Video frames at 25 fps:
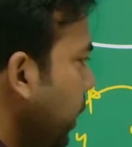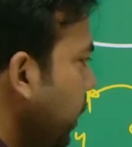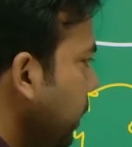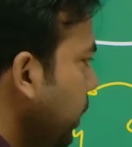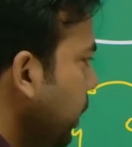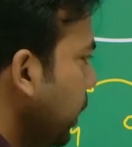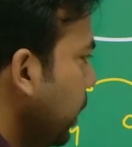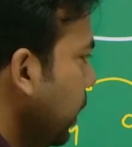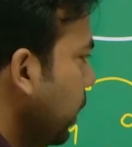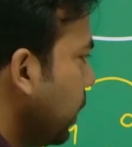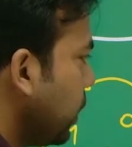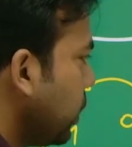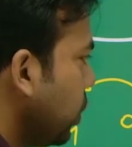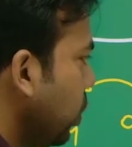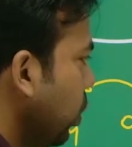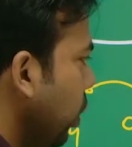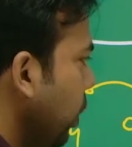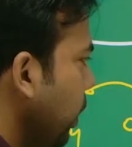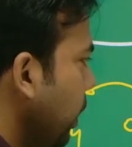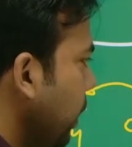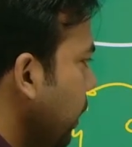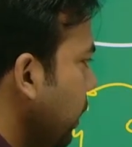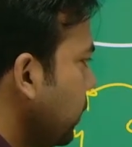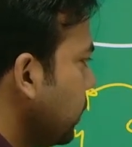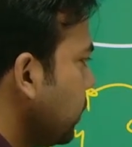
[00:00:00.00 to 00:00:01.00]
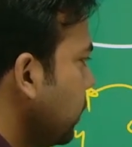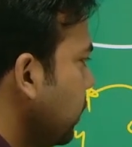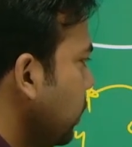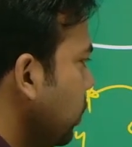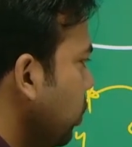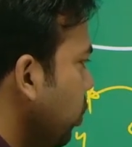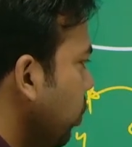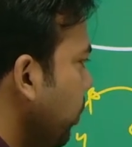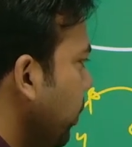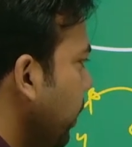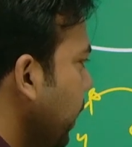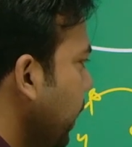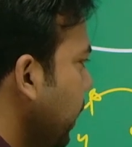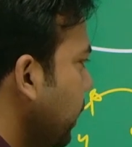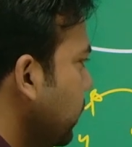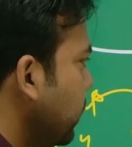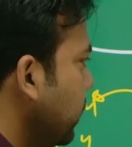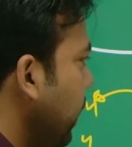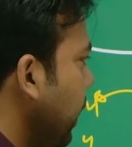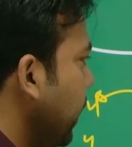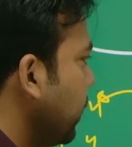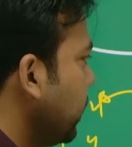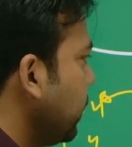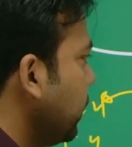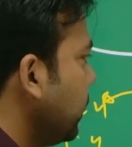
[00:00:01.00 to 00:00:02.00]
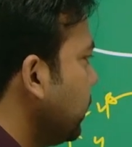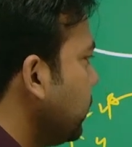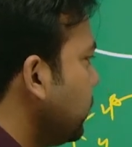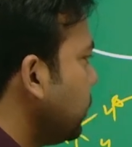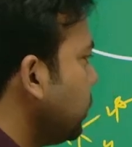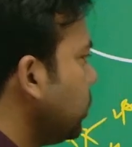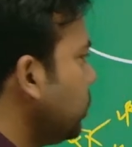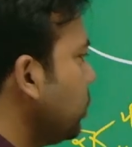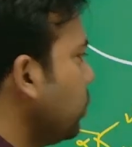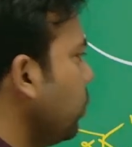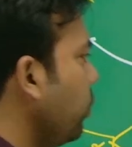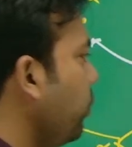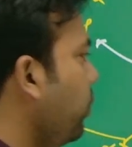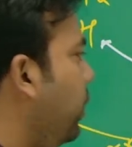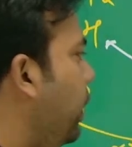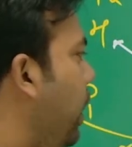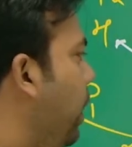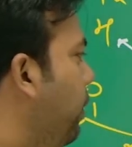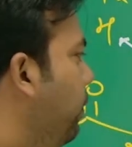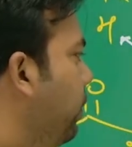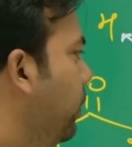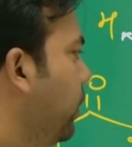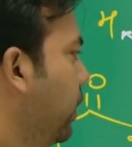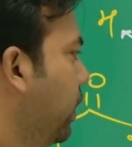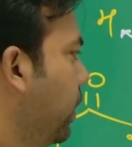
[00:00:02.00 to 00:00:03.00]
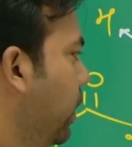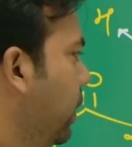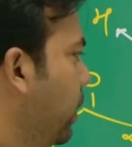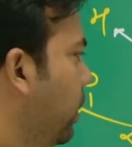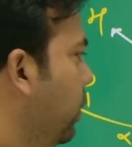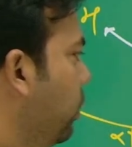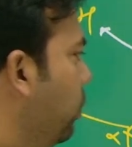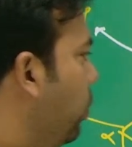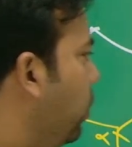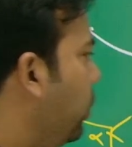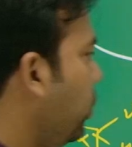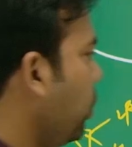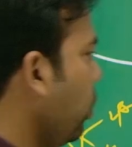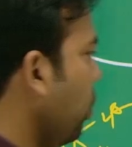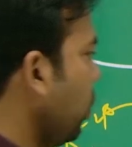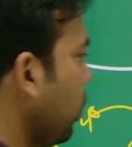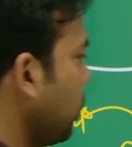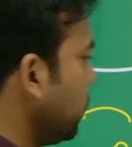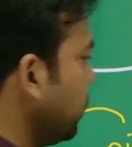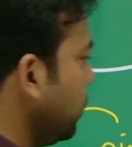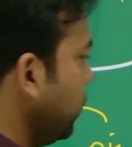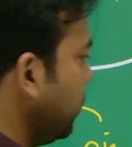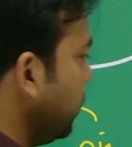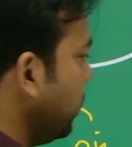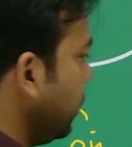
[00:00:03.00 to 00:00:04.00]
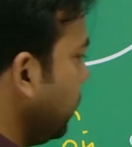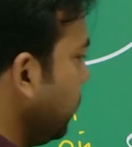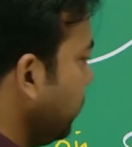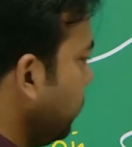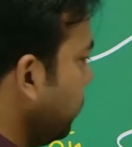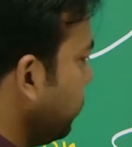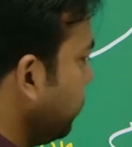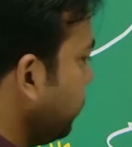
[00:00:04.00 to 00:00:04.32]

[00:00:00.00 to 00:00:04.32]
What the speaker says: the electron and CO breaks like this. So we have a negative on the oxygen.